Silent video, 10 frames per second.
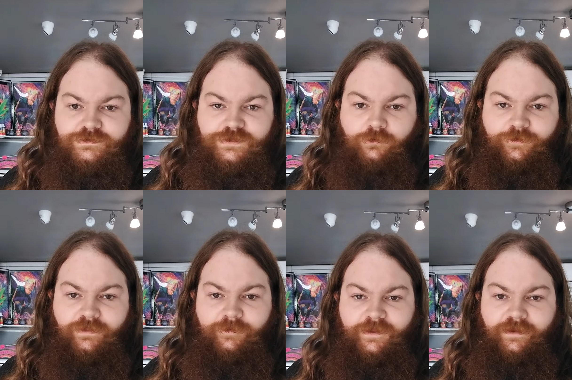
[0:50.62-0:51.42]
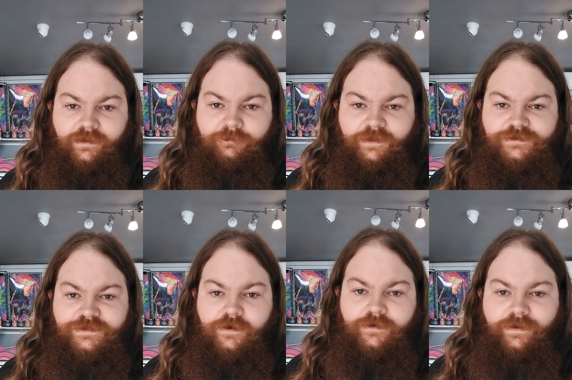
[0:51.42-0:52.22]
was only the beginning, because
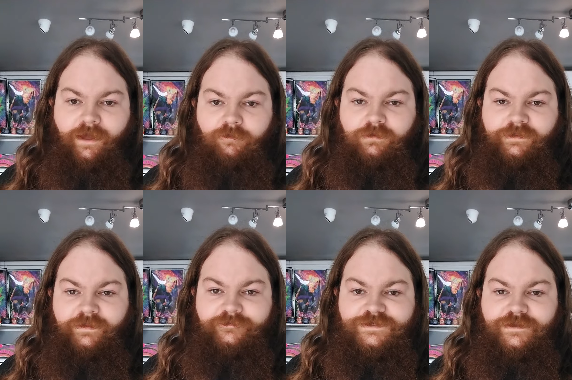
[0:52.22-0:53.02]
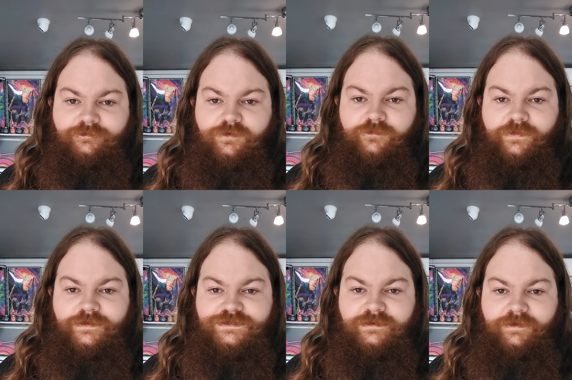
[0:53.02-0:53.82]
Kurten now believes he had proven
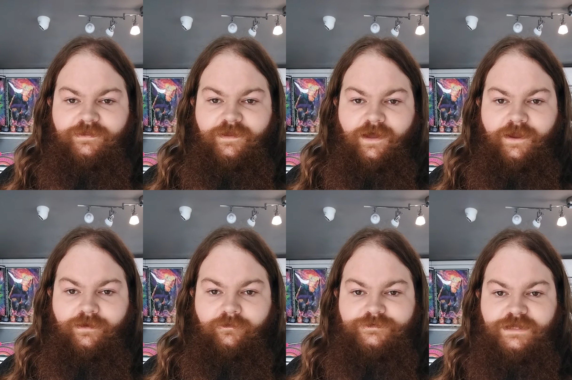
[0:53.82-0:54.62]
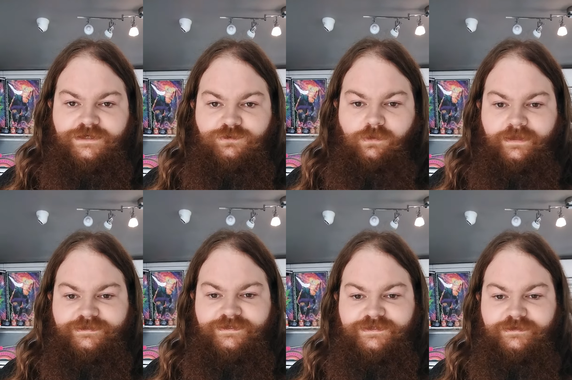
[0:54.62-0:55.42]
this to be the height of sexual ecstasy.